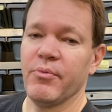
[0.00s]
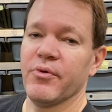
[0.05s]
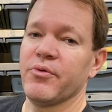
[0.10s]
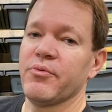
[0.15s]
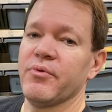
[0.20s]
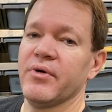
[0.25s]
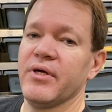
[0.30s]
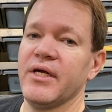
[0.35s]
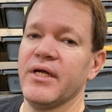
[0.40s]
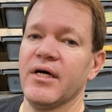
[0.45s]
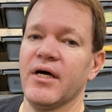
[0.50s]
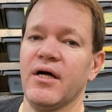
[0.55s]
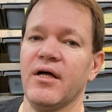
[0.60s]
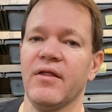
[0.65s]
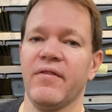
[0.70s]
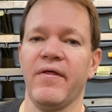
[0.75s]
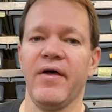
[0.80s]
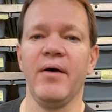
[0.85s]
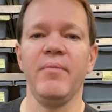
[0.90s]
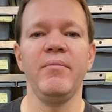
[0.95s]
with reading all
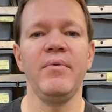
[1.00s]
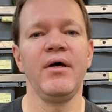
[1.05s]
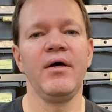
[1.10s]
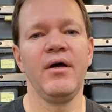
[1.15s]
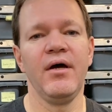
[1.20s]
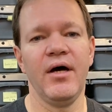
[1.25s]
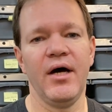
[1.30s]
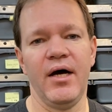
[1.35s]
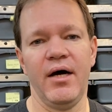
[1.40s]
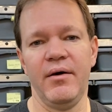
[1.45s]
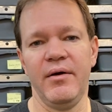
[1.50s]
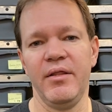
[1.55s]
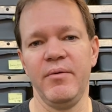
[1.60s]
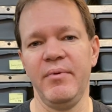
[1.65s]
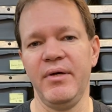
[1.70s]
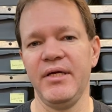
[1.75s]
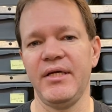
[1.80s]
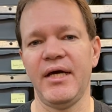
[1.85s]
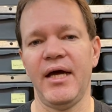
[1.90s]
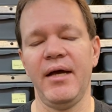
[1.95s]
of them. Uh, in the
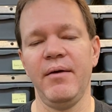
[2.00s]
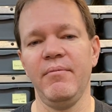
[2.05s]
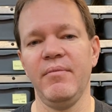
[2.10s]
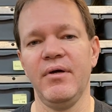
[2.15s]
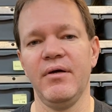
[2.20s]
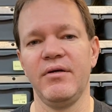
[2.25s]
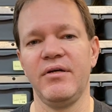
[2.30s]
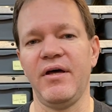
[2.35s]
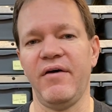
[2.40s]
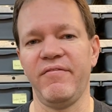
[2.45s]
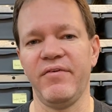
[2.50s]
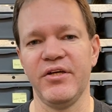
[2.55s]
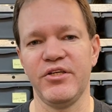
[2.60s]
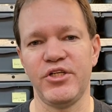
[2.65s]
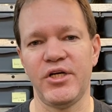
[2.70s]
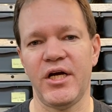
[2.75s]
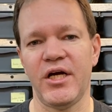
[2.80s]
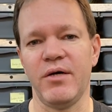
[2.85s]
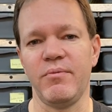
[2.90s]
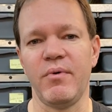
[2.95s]
meantime, definitely
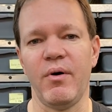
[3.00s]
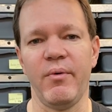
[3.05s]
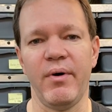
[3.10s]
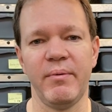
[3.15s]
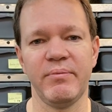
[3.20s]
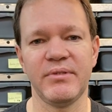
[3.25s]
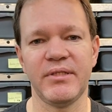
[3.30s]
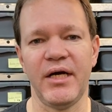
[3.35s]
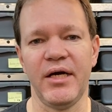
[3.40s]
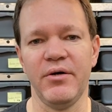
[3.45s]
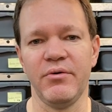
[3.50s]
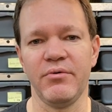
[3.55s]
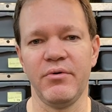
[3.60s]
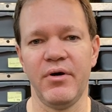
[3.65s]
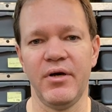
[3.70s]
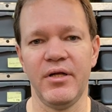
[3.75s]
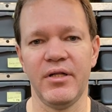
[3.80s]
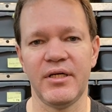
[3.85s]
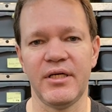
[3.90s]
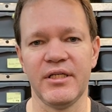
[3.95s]
check out my website,
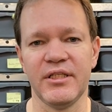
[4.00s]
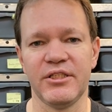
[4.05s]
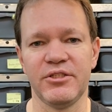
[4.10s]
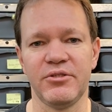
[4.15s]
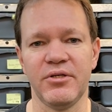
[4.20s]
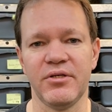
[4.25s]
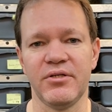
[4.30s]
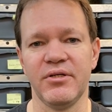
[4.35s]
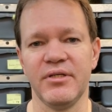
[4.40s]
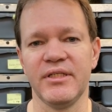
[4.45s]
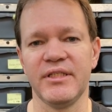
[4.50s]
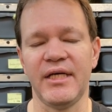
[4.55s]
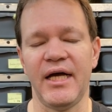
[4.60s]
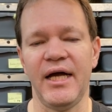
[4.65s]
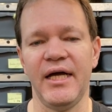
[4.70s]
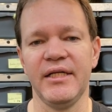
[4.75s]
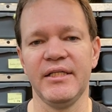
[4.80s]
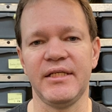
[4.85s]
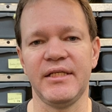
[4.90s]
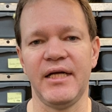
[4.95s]

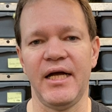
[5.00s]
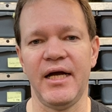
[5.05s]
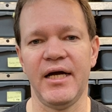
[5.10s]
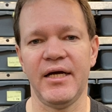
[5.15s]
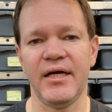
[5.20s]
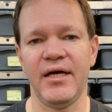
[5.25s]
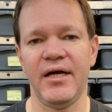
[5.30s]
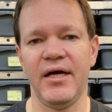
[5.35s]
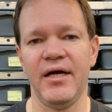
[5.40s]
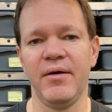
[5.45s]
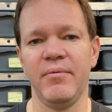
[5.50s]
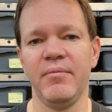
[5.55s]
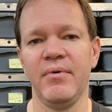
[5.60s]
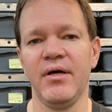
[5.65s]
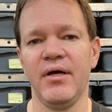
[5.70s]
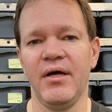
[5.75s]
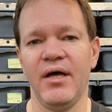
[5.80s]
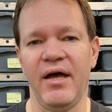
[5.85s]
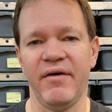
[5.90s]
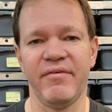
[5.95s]
royalconstrictordesigns.com.
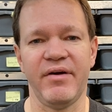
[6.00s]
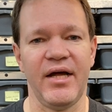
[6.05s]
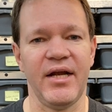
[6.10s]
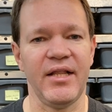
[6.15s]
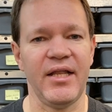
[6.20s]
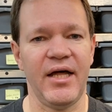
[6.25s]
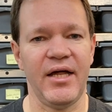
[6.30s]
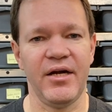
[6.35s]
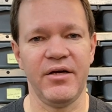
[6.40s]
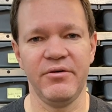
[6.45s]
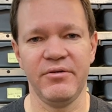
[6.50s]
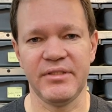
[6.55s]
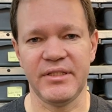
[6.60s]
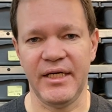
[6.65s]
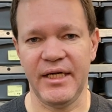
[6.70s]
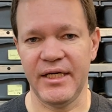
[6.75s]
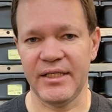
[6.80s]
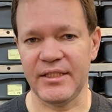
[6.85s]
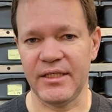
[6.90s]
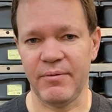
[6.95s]
I've got a lot of new
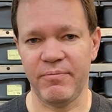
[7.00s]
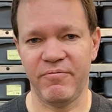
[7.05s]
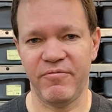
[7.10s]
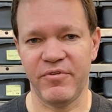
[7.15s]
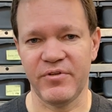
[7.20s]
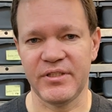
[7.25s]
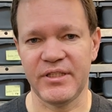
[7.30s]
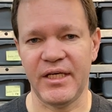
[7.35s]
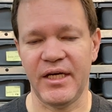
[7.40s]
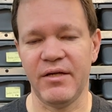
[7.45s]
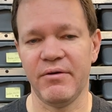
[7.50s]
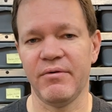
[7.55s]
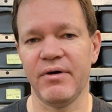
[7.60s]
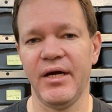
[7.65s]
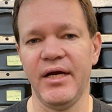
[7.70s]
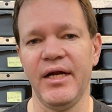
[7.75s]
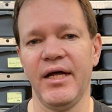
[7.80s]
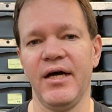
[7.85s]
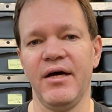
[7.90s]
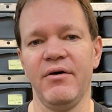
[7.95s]
snakes up for sale
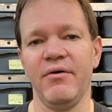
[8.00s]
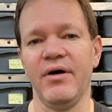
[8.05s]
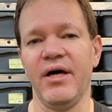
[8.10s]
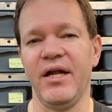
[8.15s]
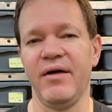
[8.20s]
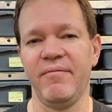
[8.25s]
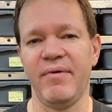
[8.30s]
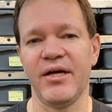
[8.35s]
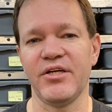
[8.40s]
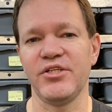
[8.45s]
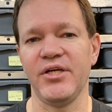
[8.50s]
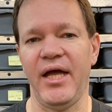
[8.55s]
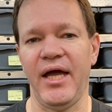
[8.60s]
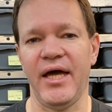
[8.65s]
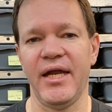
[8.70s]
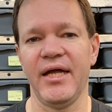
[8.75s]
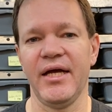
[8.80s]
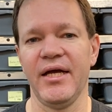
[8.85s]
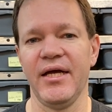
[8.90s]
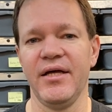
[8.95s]
right now, and I'm actually
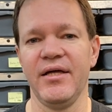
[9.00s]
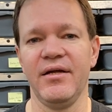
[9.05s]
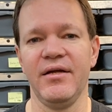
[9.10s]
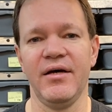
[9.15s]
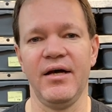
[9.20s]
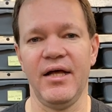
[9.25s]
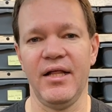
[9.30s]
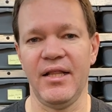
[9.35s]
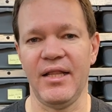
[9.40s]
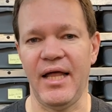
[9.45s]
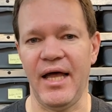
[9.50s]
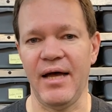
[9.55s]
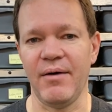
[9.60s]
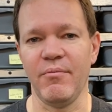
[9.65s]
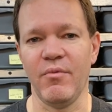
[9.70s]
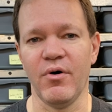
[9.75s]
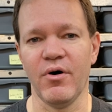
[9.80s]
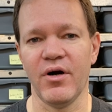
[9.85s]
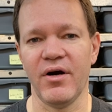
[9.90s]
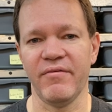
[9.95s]
adding on a lot
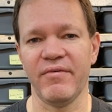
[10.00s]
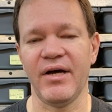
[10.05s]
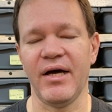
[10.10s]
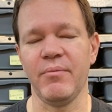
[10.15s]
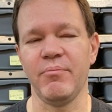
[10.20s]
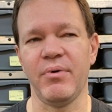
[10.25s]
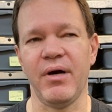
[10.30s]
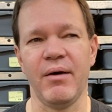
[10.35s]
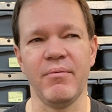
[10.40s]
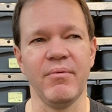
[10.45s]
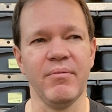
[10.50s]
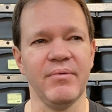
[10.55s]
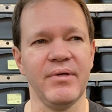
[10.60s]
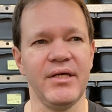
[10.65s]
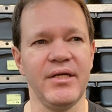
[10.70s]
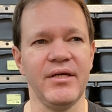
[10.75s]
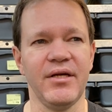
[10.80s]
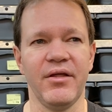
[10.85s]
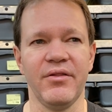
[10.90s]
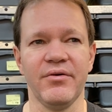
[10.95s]
more. I've got
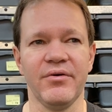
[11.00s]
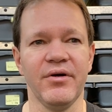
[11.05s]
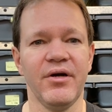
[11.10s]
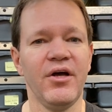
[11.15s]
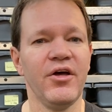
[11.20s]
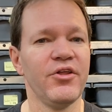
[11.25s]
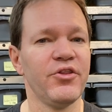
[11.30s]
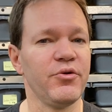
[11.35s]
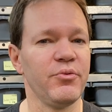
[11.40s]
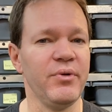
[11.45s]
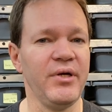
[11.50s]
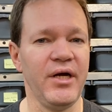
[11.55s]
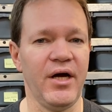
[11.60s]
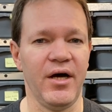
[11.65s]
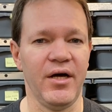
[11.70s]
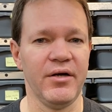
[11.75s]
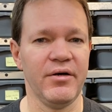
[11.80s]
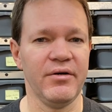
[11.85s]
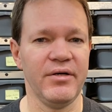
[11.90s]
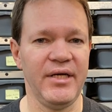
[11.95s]
probably another
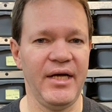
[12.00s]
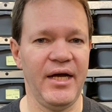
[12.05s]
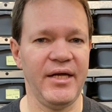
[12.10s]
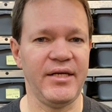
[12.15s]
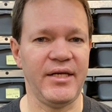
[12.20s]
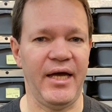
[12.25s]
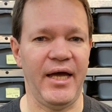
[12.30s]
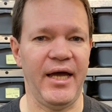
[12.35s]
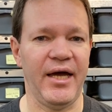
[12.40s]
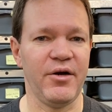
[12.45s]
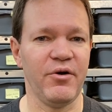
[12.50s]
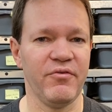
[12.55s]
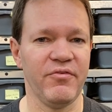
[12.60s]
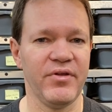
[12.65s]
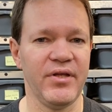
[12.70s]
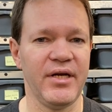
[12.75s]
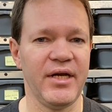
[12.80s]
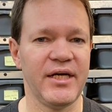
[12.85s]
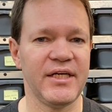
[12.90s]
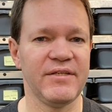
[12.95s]
300 yet to add over
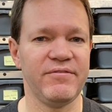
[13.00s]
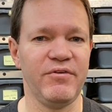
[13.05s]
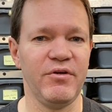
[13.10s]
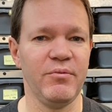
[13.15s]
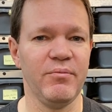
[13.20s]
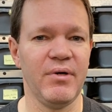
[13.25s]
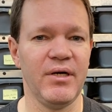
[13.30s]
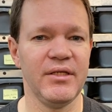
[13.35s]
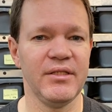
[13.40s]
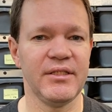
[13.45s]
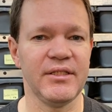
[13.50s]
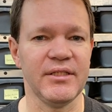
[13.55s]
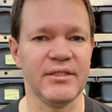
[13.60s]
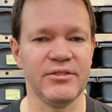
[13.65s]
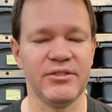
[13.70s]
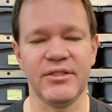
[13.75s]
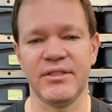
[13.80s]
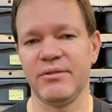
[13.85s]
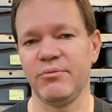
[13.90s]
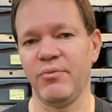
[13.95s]
the next few months.
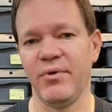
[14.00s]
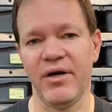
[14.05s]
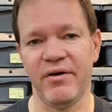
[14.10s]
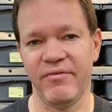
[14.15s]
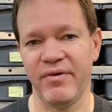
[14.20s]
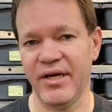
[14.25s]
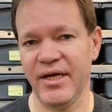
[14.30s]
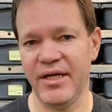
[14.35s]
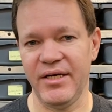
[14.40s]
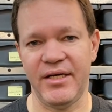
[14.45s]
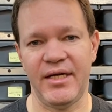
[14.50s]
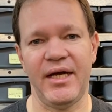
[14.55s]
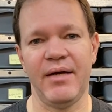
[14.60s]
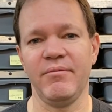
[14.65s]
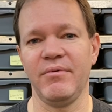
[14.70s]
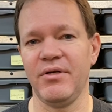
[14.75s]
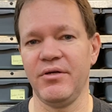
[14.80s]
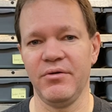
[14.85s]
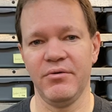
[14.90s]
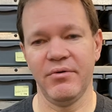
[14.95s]
It's just whenever I get
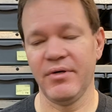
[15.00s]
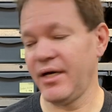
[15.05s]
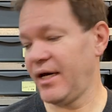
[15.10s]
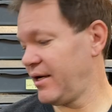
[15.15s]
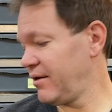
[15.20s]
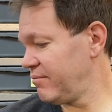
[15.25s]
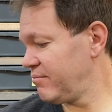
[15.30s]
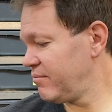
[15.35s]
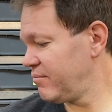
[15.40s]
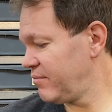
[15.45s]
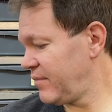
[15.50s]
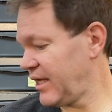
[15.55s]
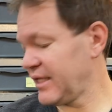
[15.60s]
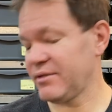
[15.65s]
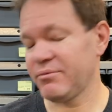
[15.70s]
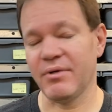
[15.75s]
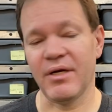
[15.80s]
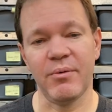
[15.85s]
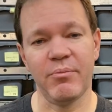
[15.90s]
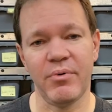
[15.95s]
time to do it, I
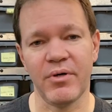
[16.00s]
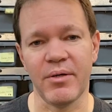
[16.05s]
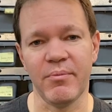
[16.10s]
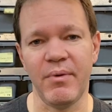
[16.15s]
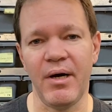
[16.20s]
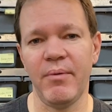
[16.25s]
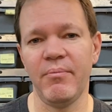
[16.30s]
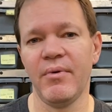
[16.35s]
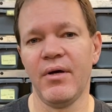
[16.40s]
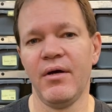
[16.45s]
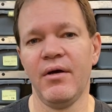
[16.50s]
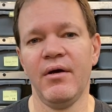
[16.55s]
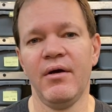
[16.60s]
that's when I put them up.